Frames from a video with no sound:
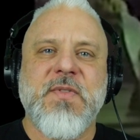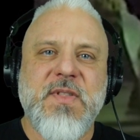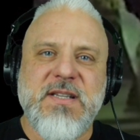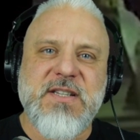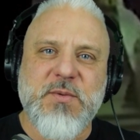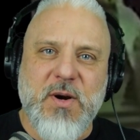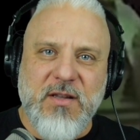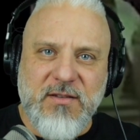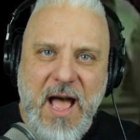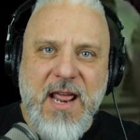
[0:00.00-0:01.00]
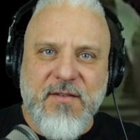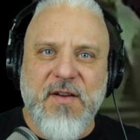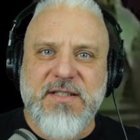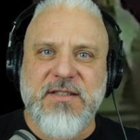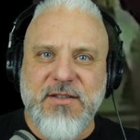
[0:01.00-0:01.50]
This is where a lot of
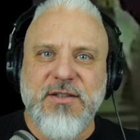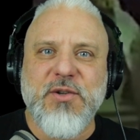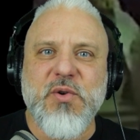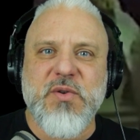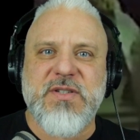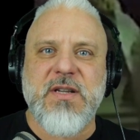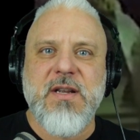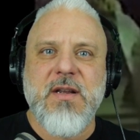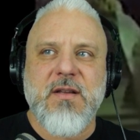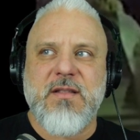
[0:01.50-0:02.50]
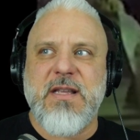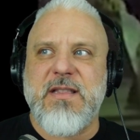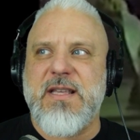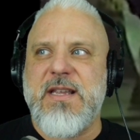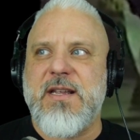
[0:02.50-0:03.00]
us lose
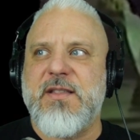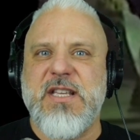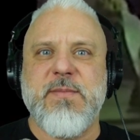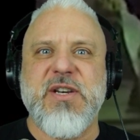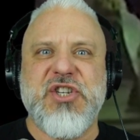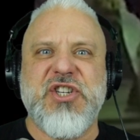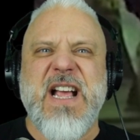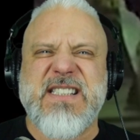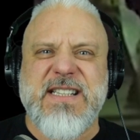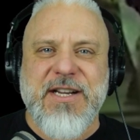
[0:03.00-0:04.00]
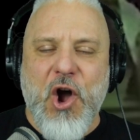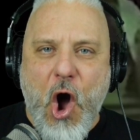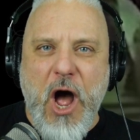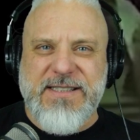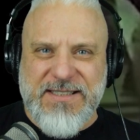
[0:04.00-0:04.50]
the majestic
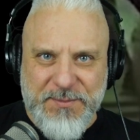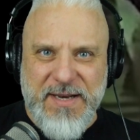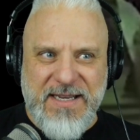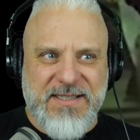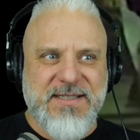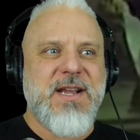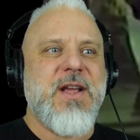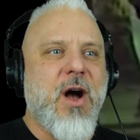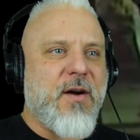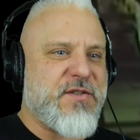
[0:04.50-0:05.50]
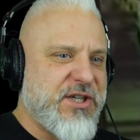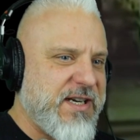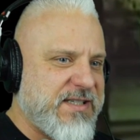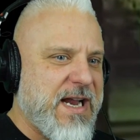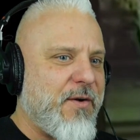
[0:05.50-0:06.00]
awesomeness of Chi
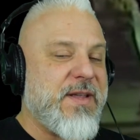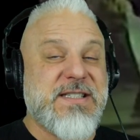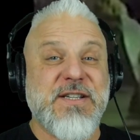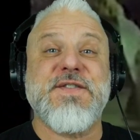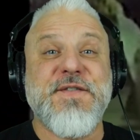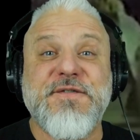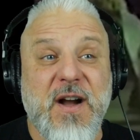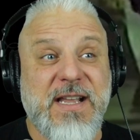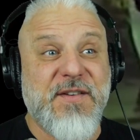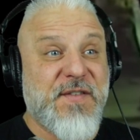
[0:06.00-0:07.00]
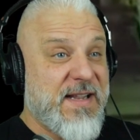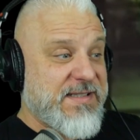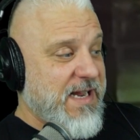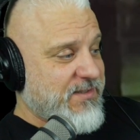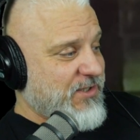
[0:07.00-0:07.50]
Sao. This is fucking
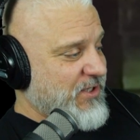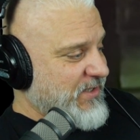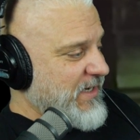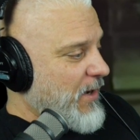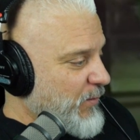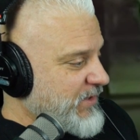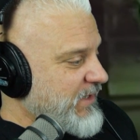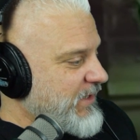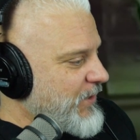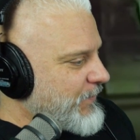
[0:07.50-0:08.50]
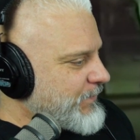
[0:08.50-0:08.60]
fantastic Chi Sao. Let's continue.